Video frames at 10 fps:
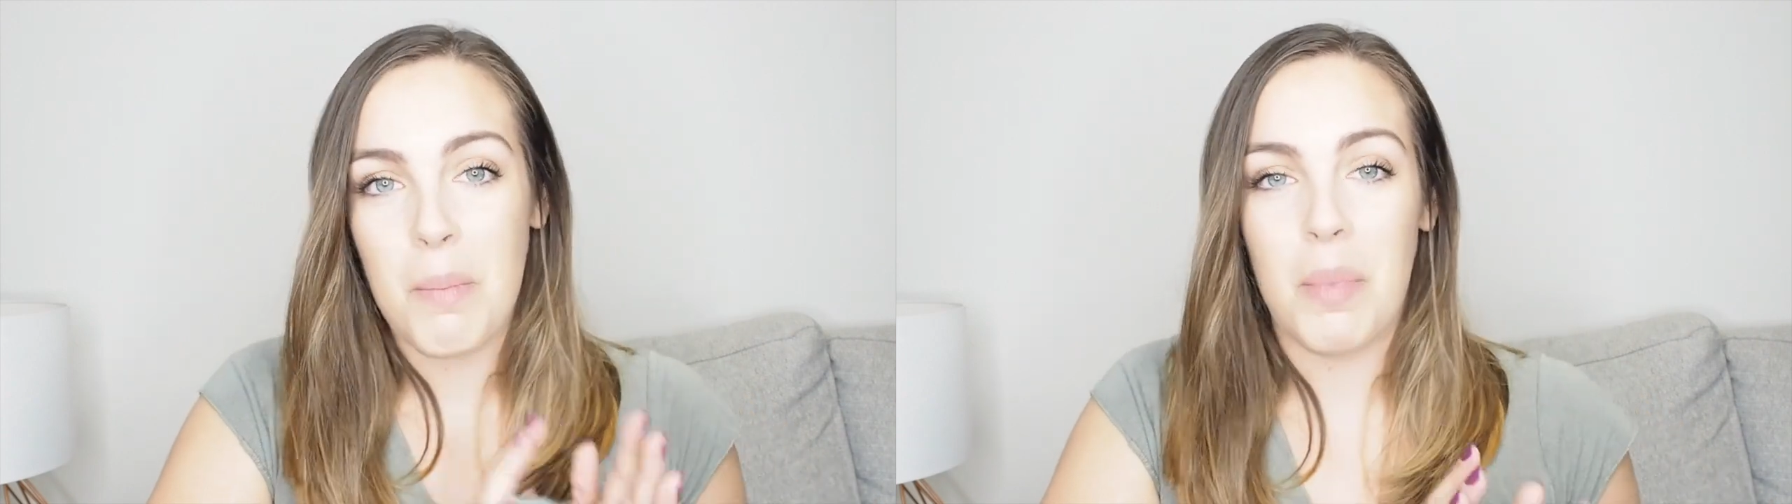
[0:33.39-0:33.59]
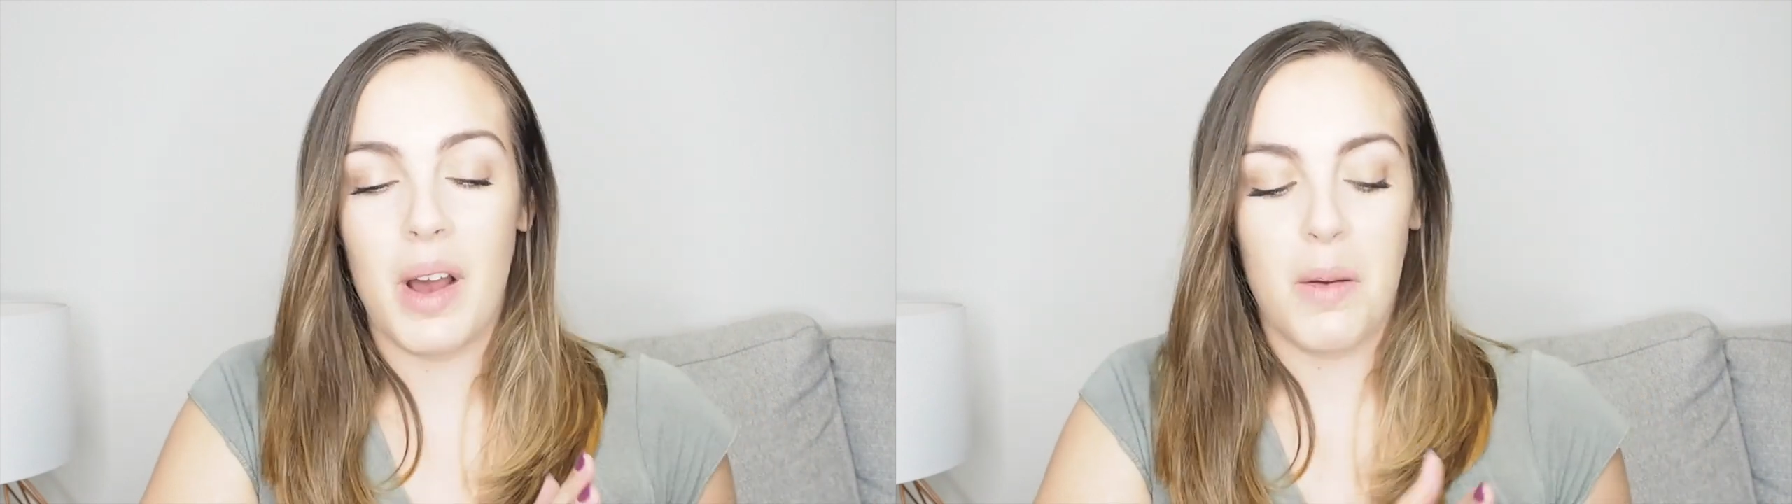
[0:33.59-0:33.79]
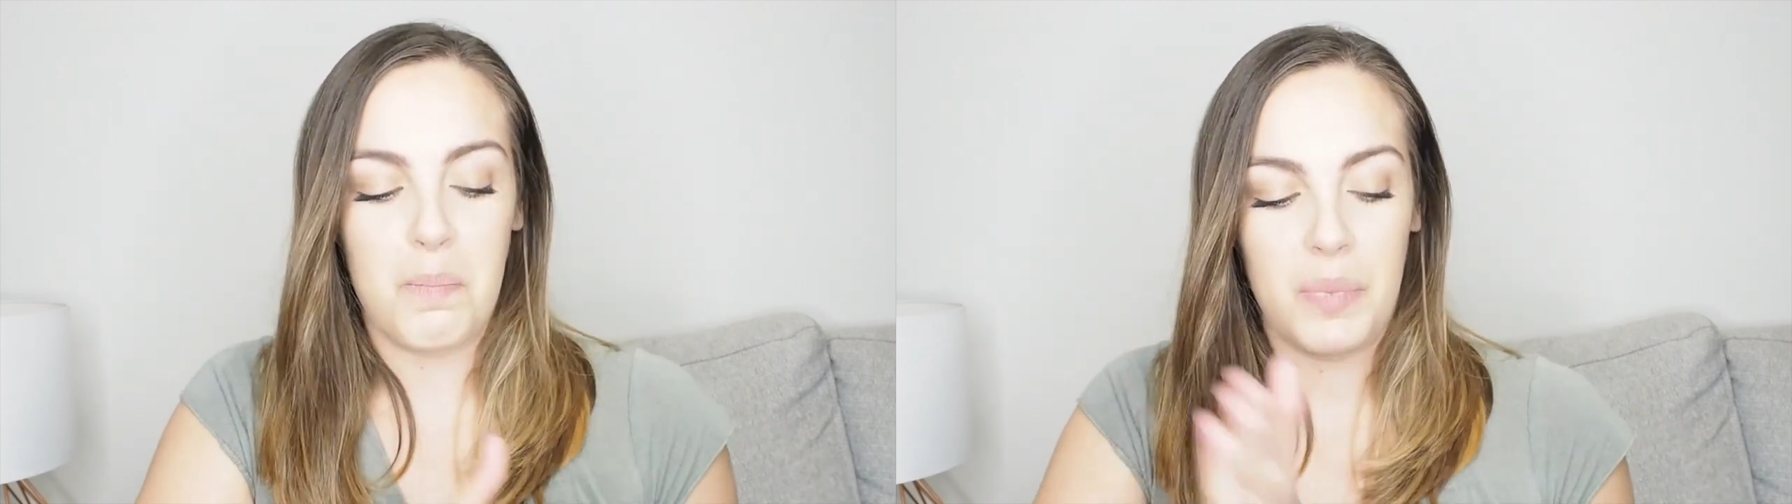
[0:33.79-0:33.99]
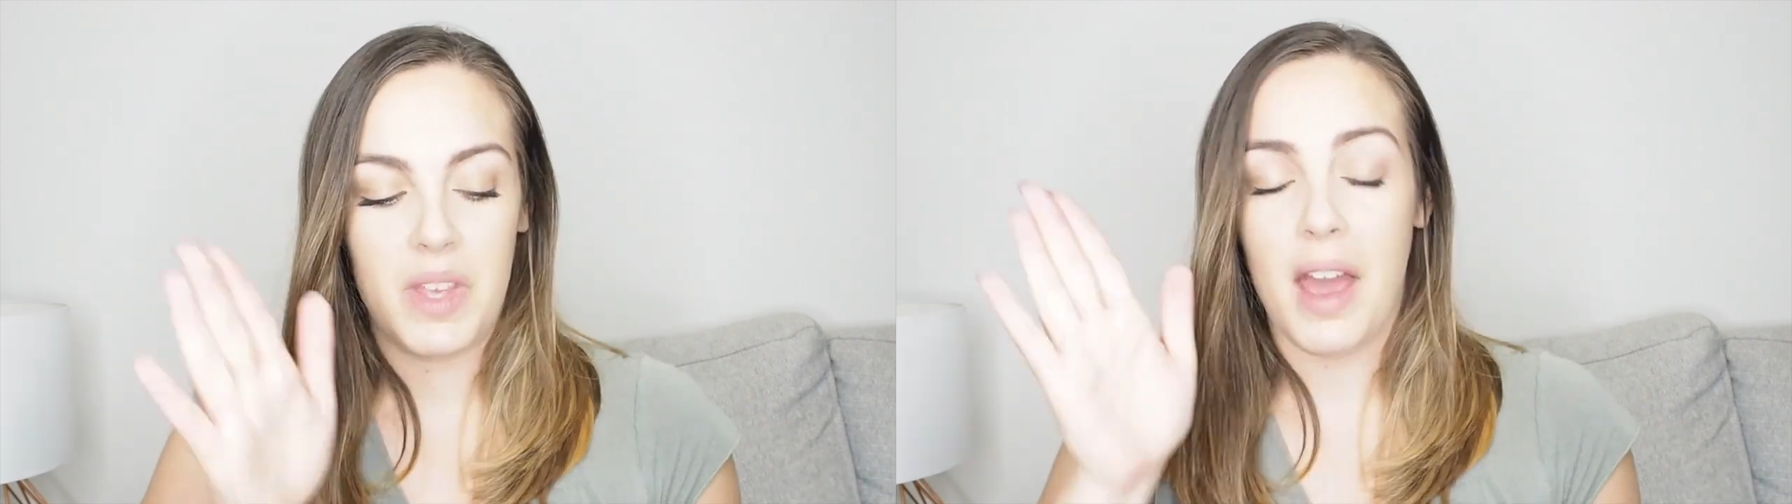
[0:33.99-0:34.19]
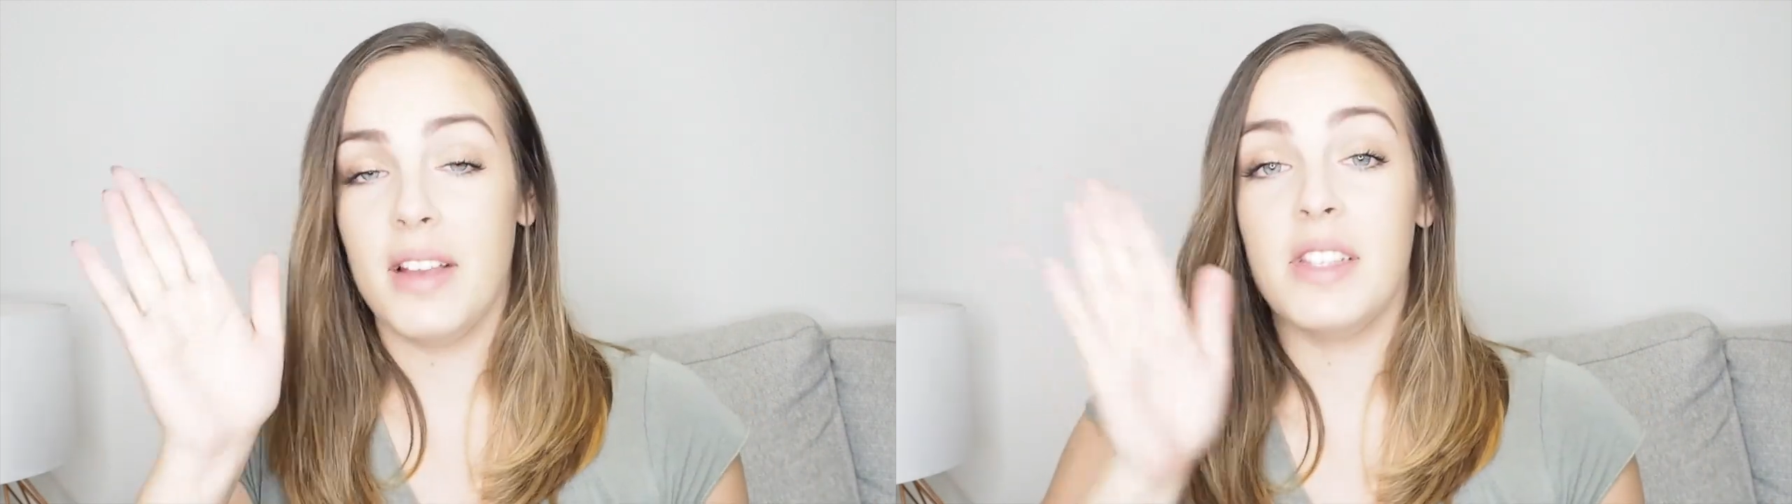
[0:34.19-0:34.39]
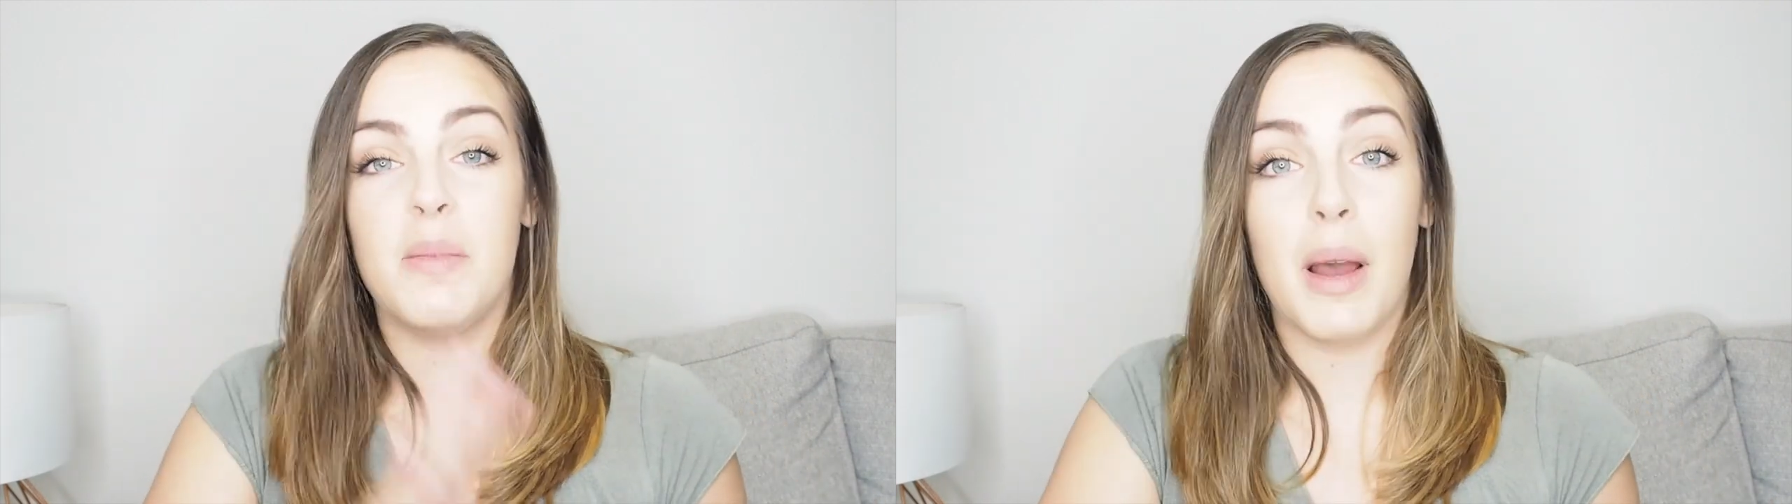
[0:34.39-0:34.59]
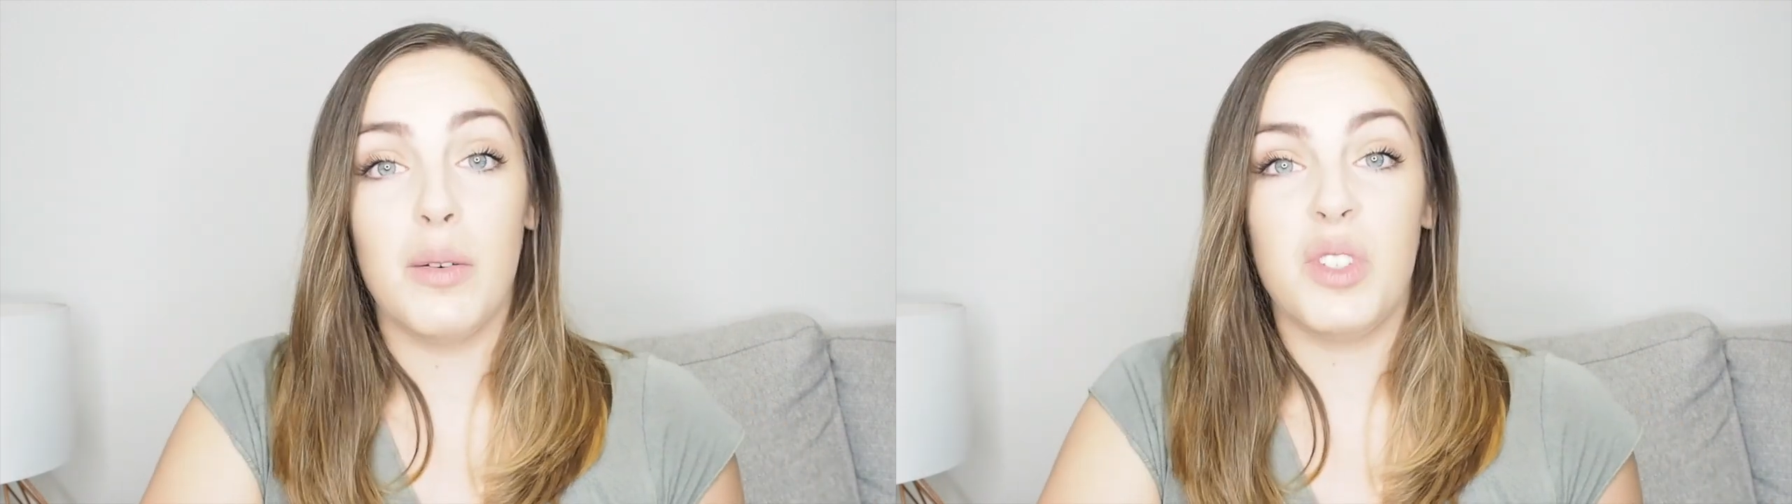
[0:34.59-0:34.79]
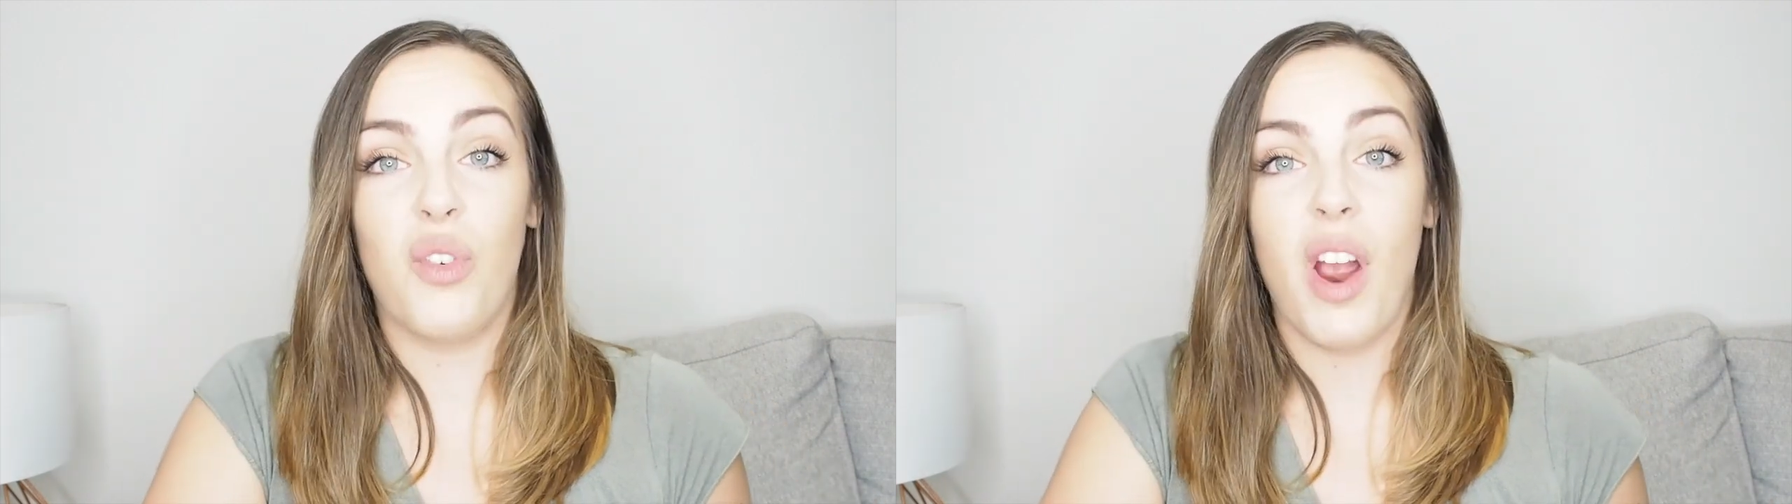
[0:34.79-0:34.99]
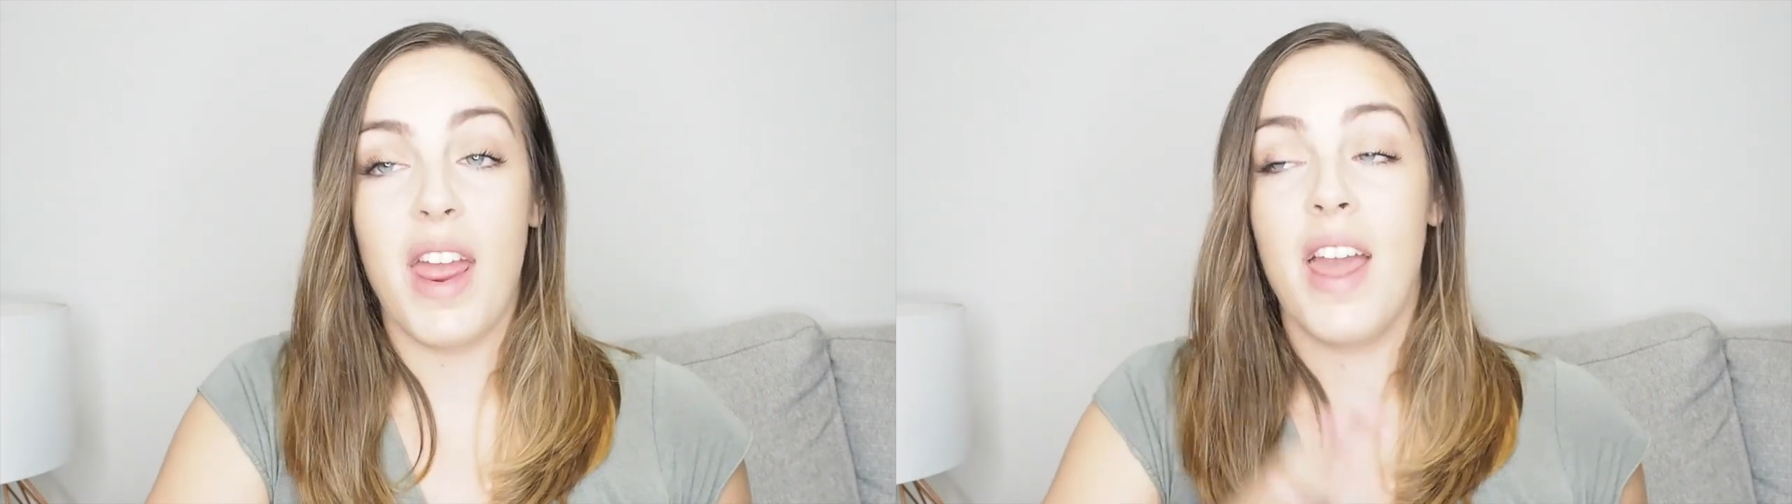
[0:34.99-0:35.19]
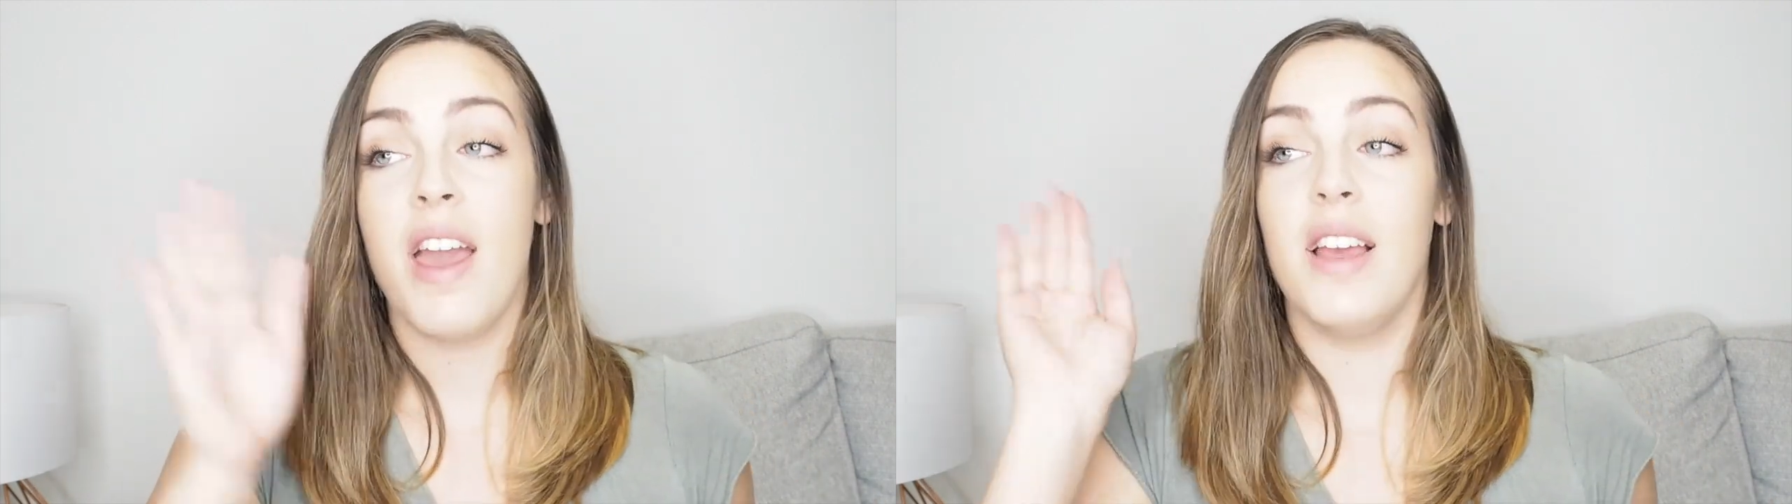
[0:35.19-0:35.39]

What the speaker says: but yeah, it smells great.